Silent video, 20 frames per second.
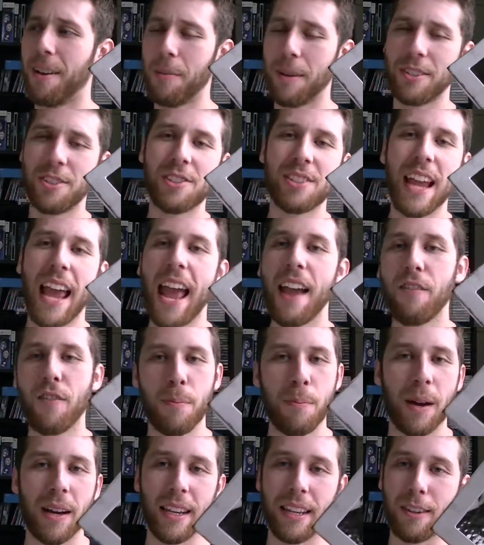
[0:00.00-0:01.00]
just
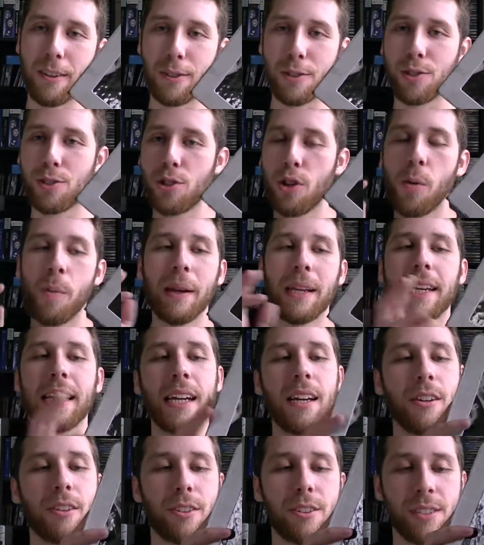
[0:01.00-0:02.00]
everybody. There's so many
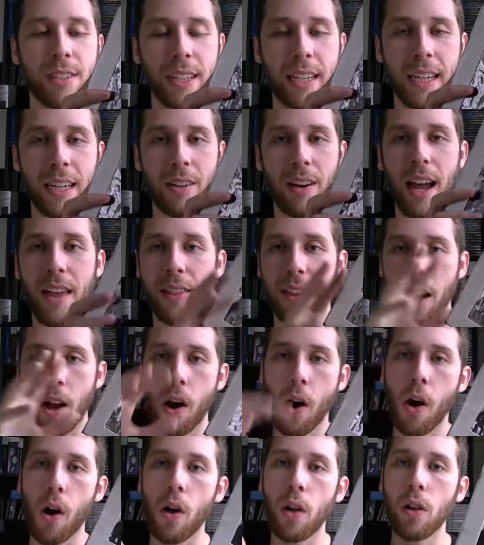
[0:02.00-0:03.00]
characters in here, and they
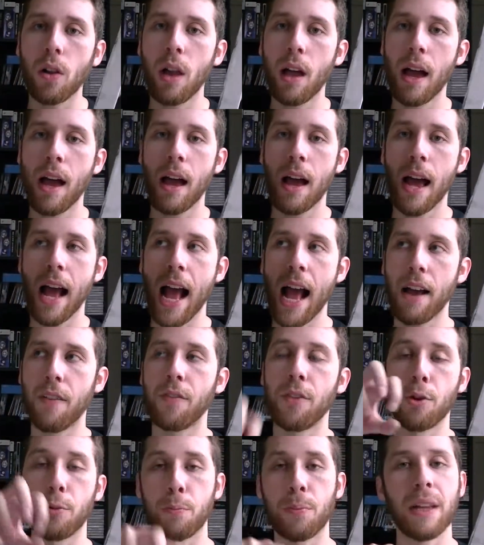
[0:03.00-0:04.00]
all
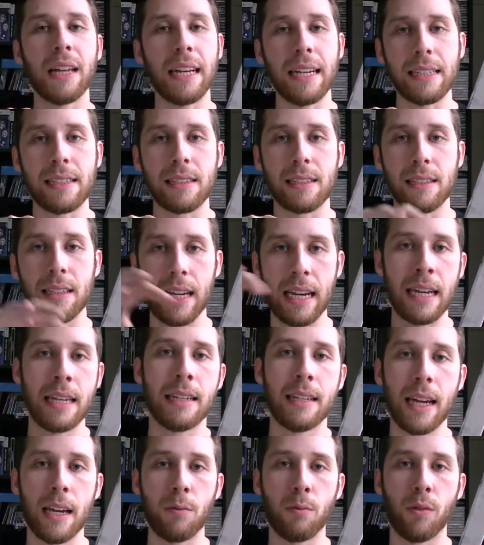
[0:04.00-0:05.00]
have their place
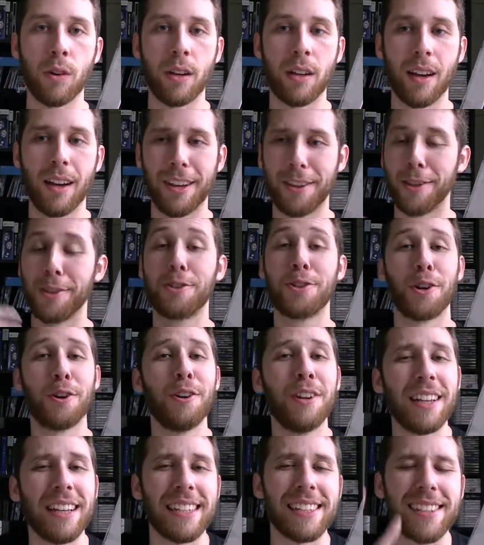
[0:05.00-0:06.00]
in Deadwood. The
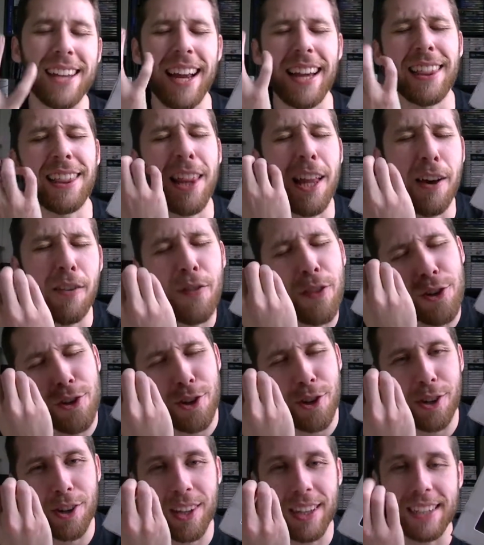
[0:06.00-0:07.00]
journalist, I love the
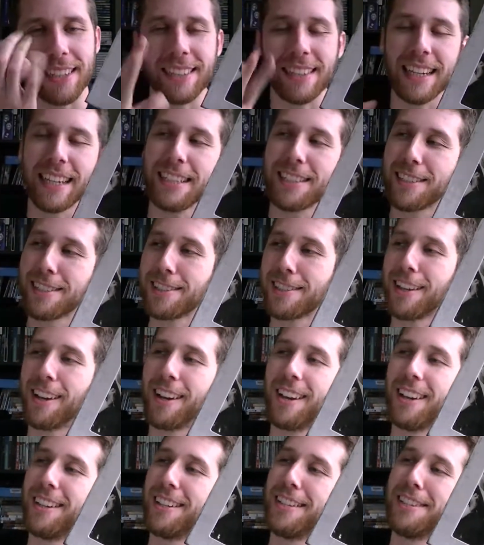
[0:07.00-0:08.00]
journalist. He's
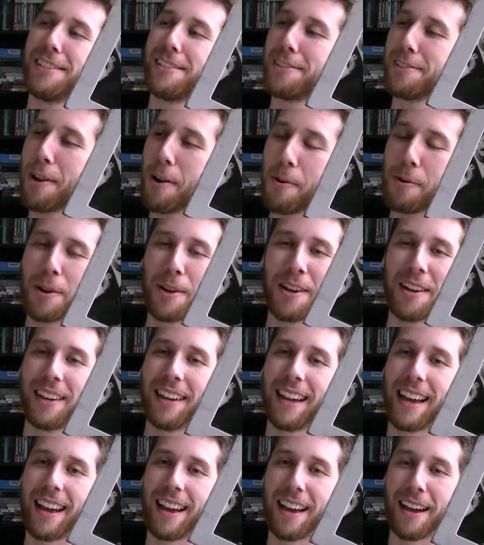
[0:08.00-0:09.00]
so
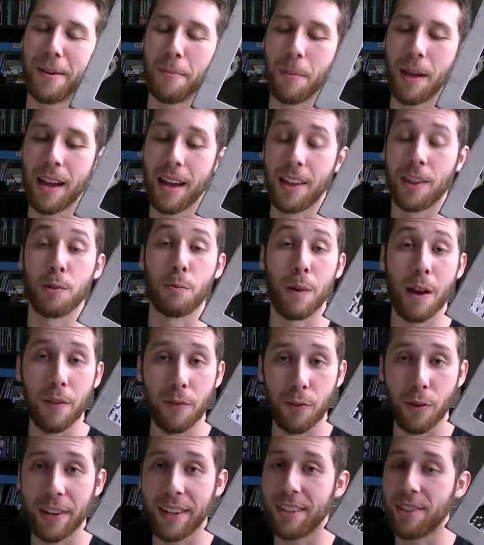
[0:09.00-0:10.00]
good. The
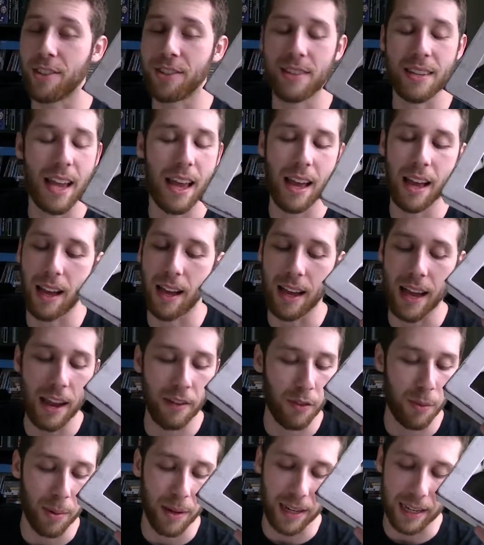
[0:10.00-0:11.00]
Reverend, just
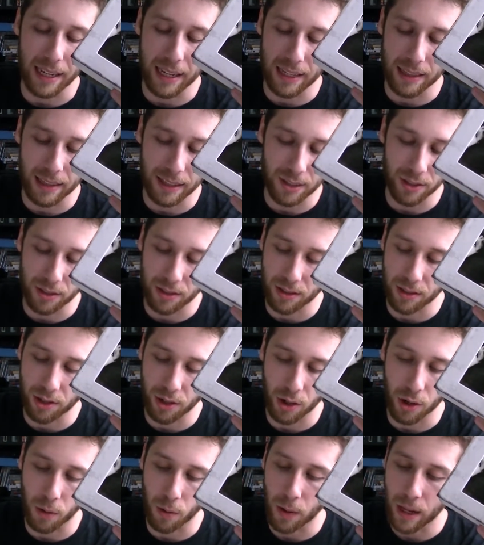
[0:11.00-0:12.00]
everybody in this
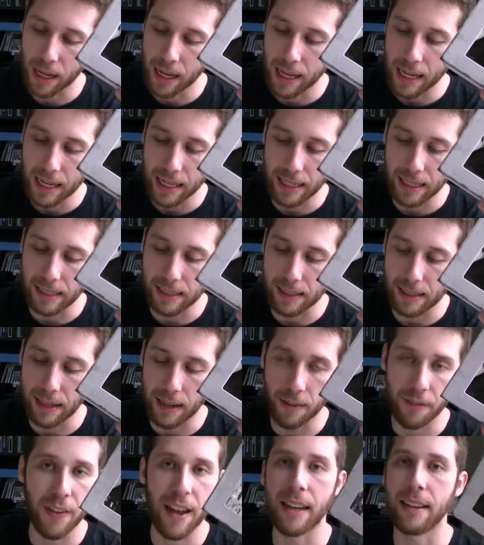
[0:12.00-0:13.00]
show is
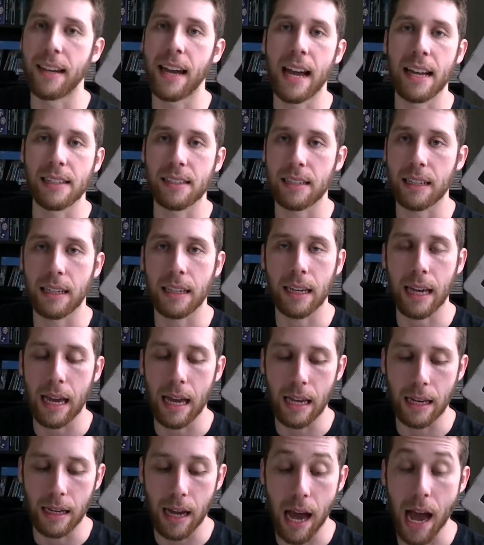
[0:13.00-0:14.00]
fantastic,
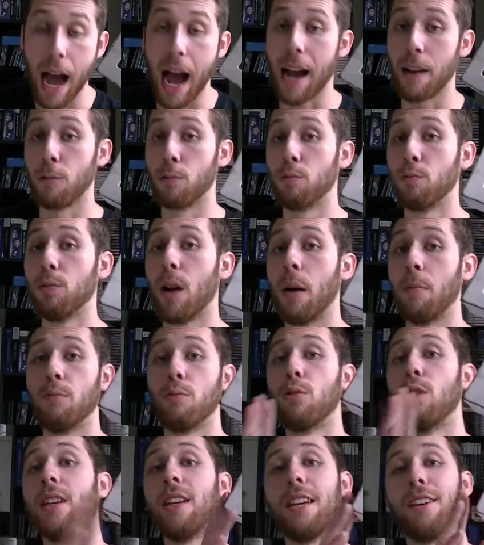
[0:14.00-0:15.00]
and I'm
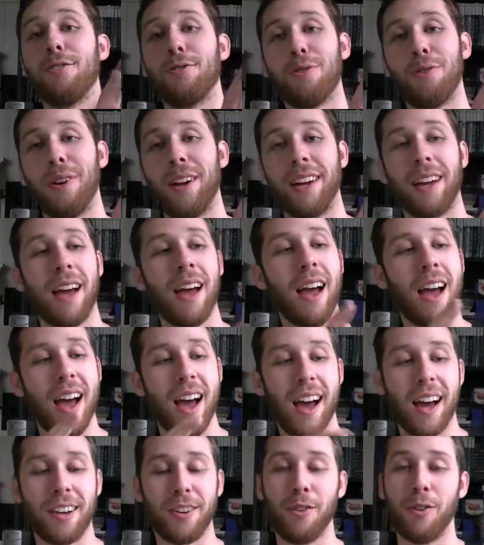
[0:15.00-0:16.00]
really enjoying
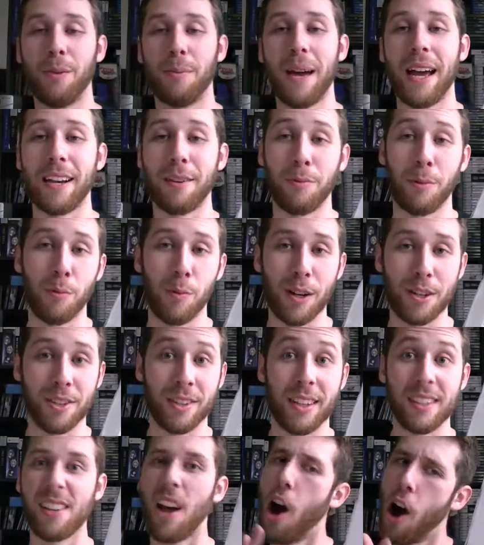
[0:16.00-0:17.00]
going back and
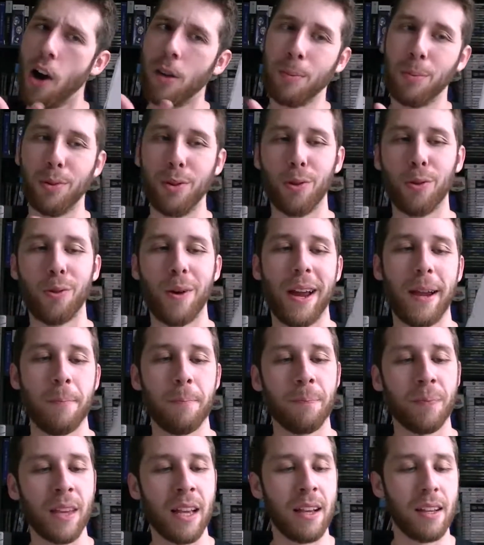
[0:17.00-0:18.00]
rewatching this on Blu-ray.
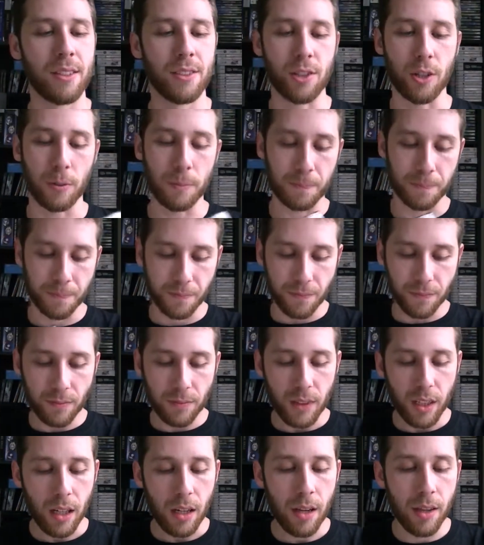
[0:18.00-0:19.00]
So
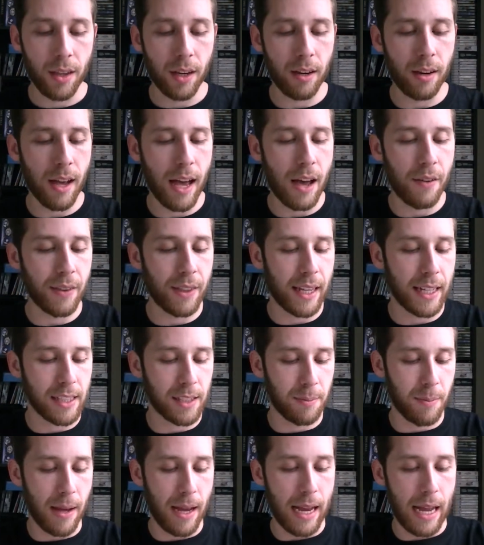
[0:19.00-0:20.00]
there you have it.
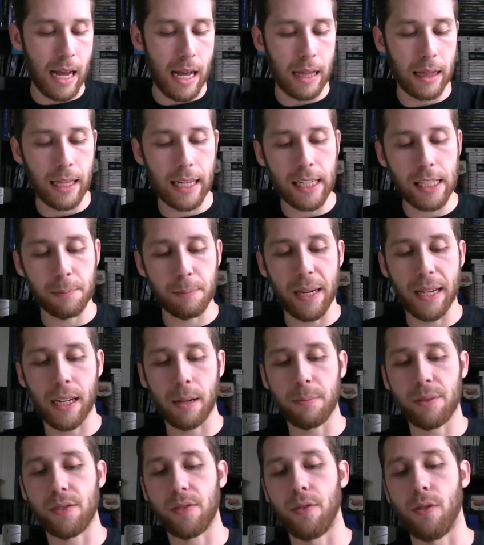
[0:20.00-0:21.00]
That's my latest
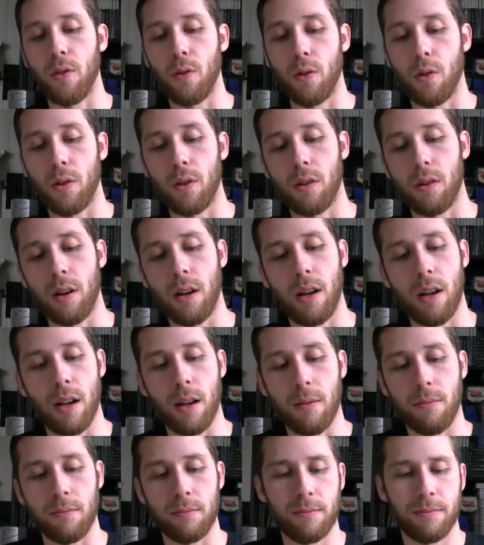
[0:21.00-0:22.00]
pickups for
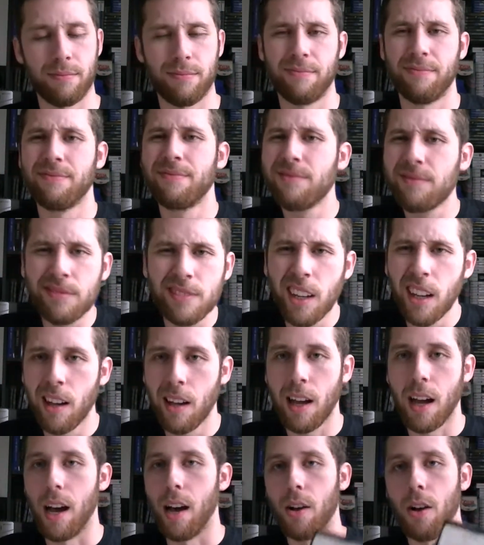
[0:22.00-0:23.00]
I
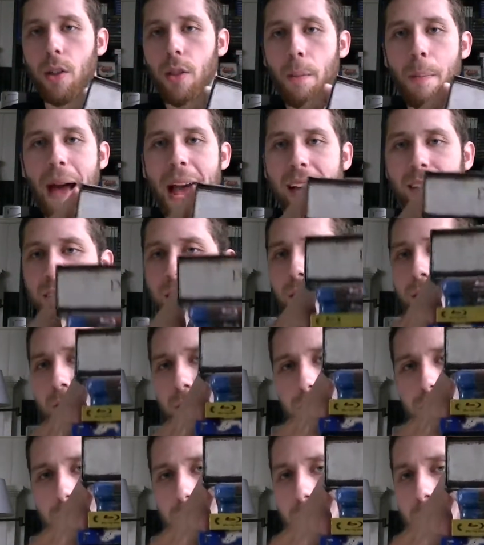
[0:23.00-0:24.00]
don't know, the past
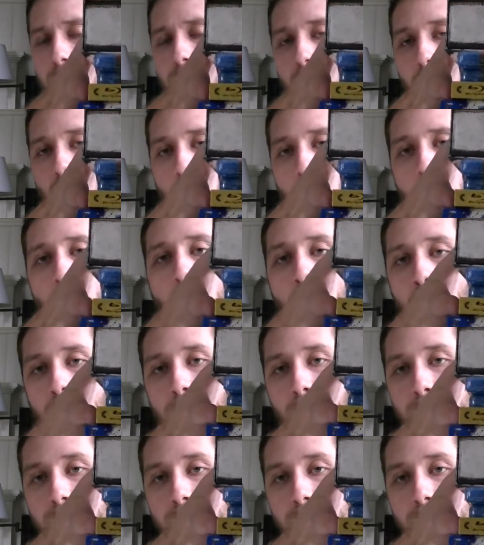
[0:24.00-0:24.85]
month or